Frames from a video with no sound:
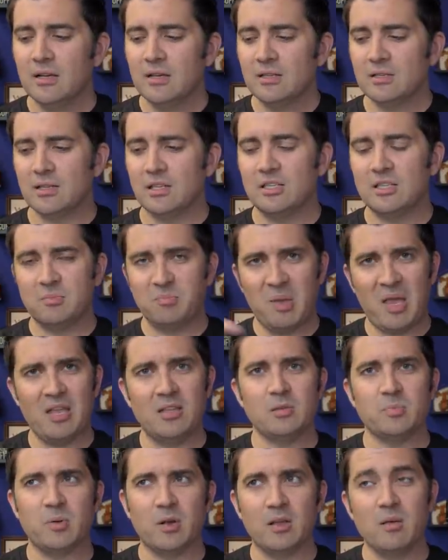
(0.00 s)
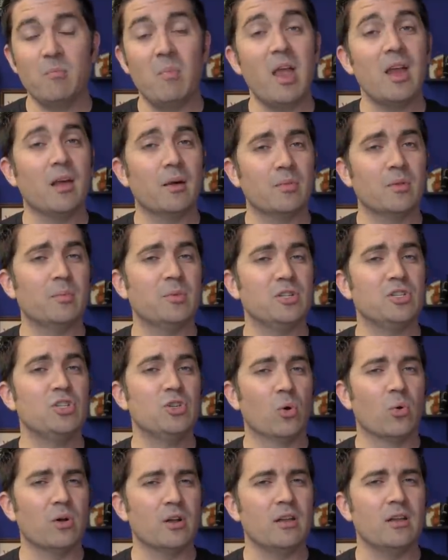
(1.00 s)
since pens probably make up the
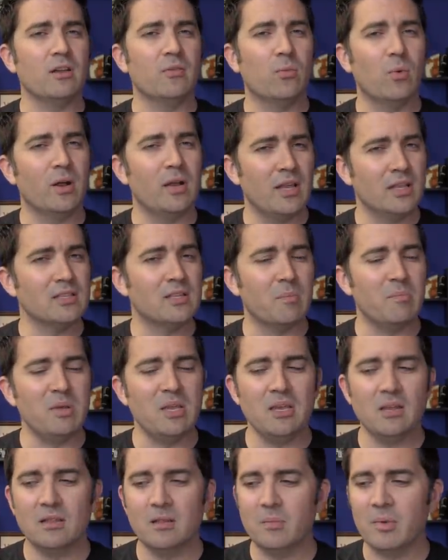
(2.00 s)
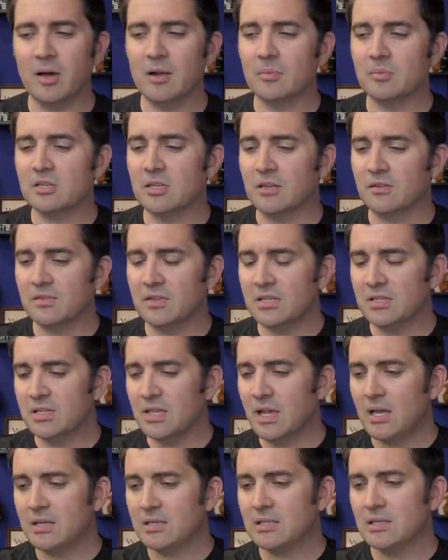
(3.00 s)
majority of what ends up being in the bottom shelf these
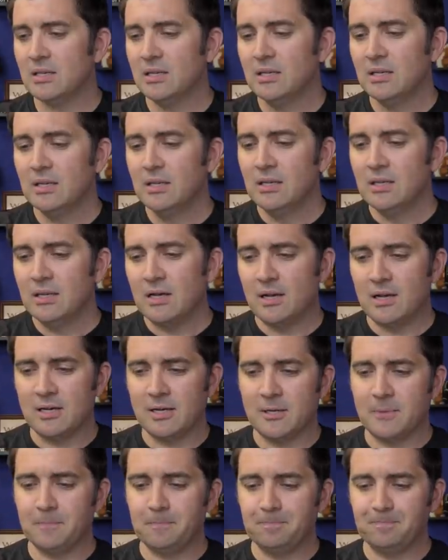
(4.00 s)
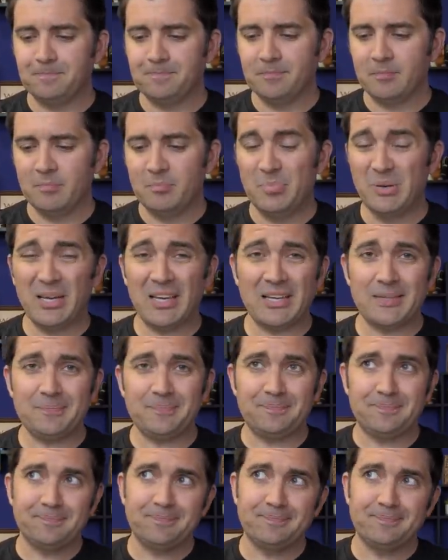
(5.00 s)
days. Um, but